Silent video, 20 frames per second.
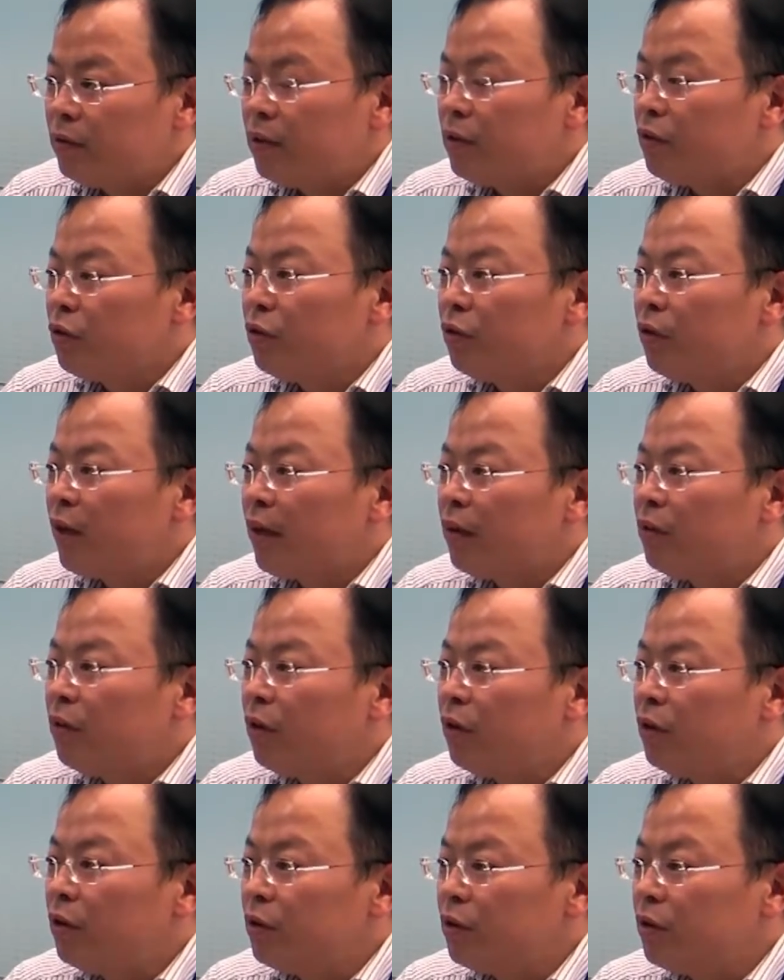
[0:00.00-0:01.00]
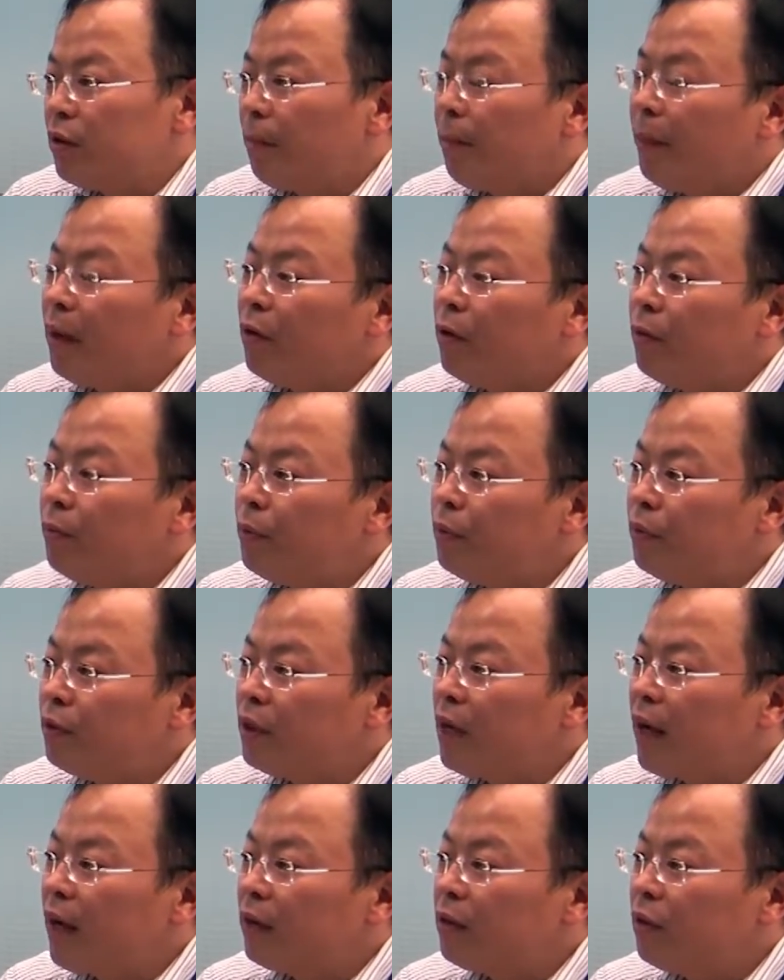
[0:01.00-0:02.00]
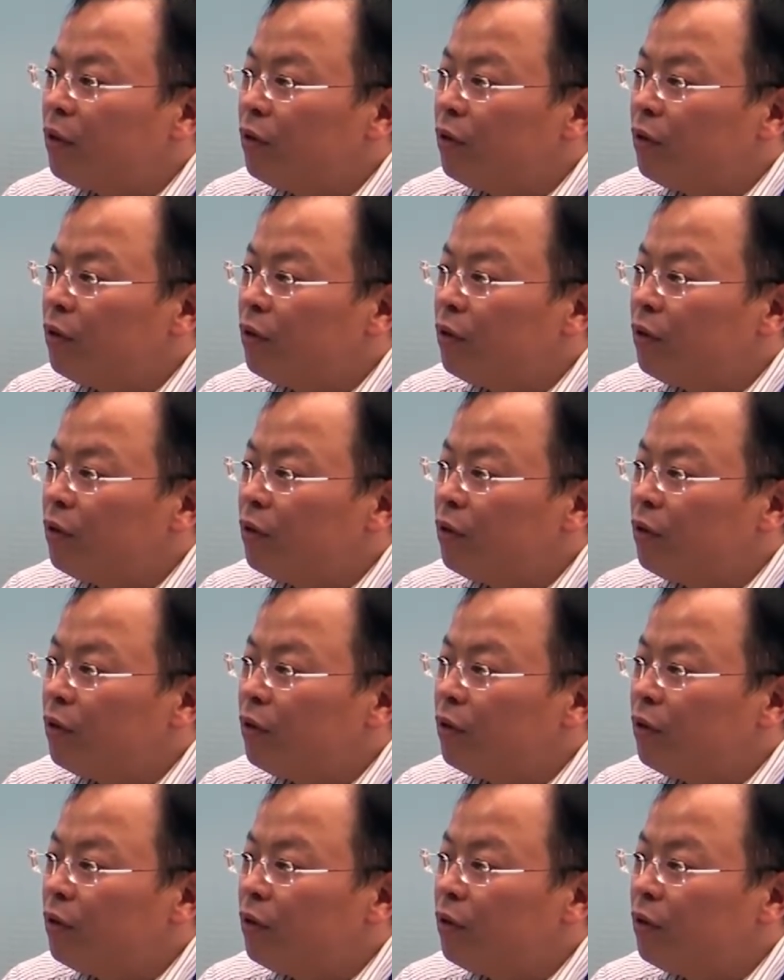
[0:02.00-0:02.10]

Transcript: new technology, the Pico project,